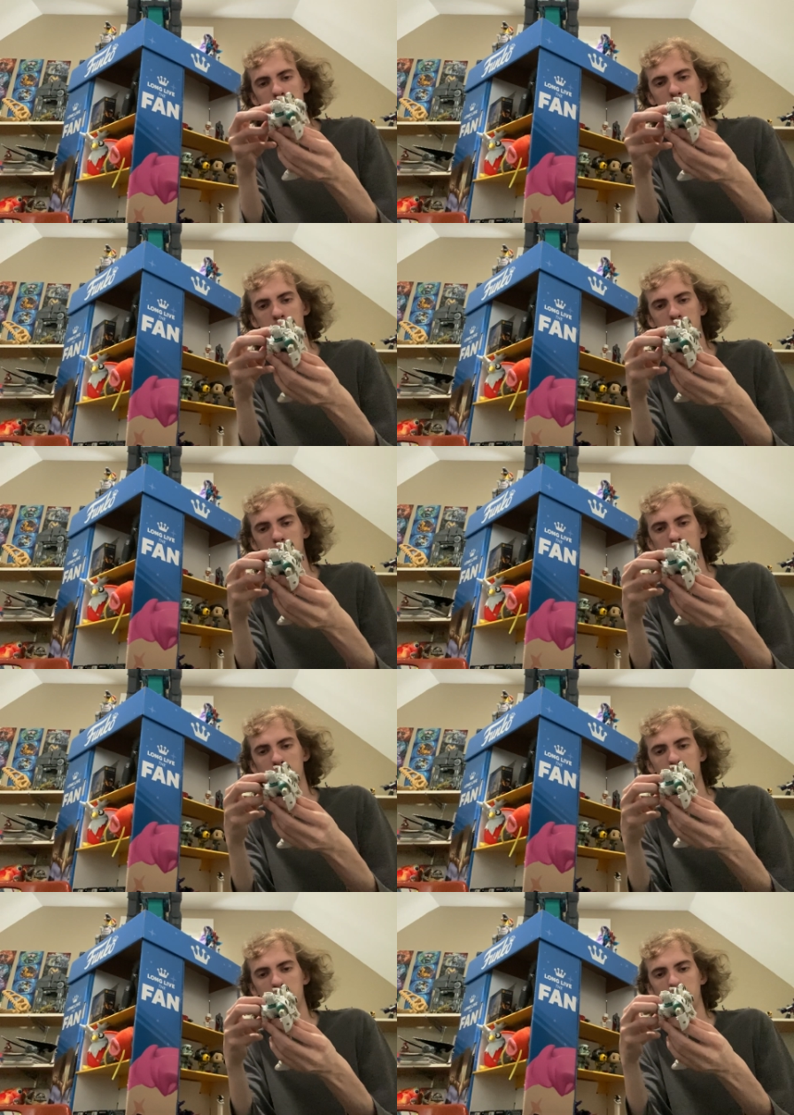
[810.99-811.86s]
So they're
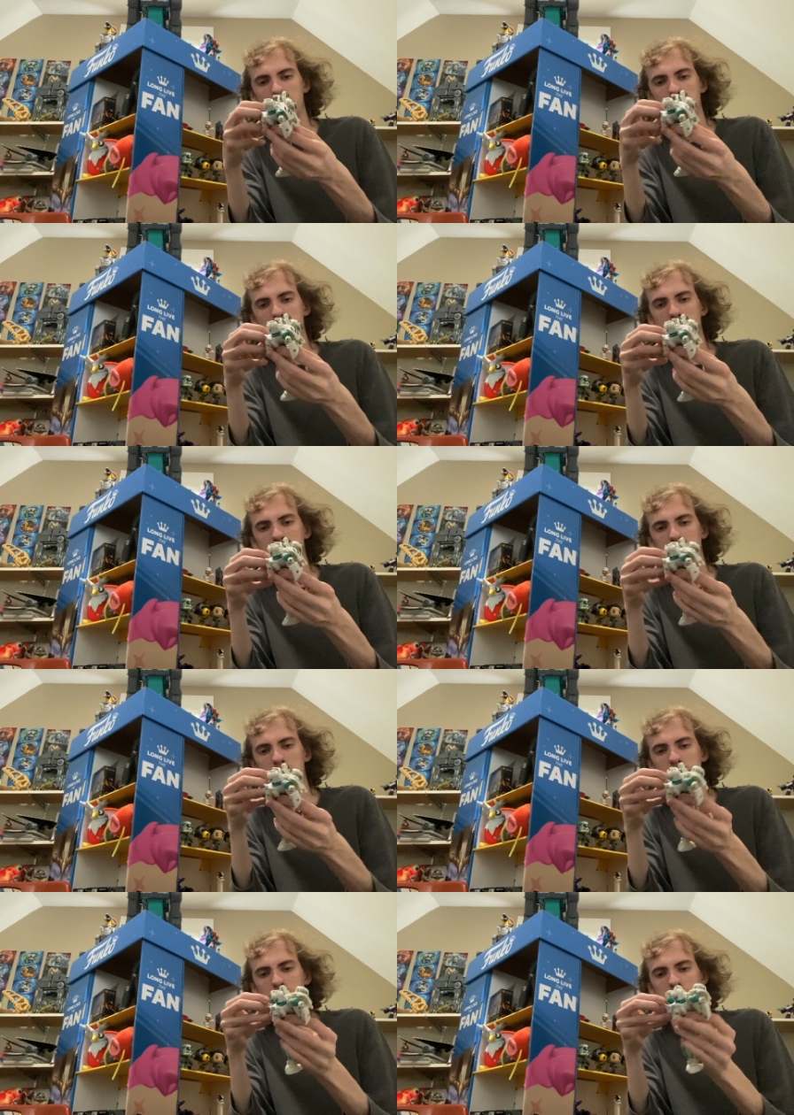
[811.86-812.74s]
going to naturally
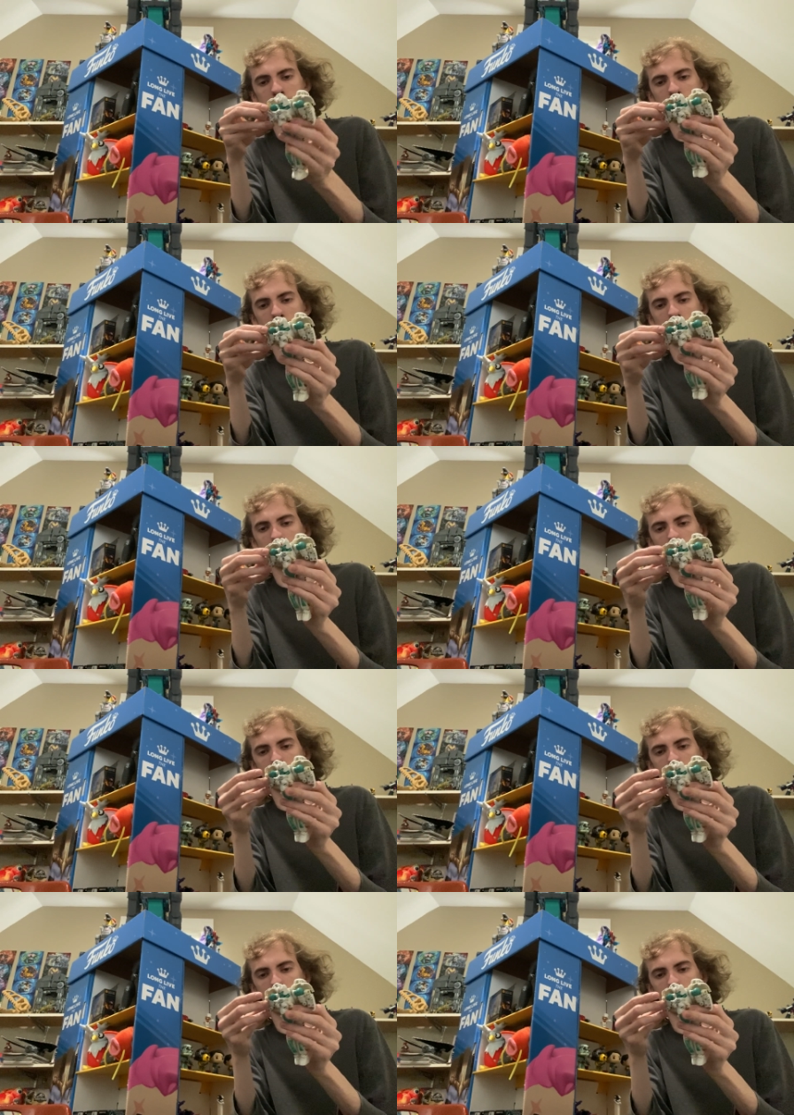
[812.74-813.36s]
just do that.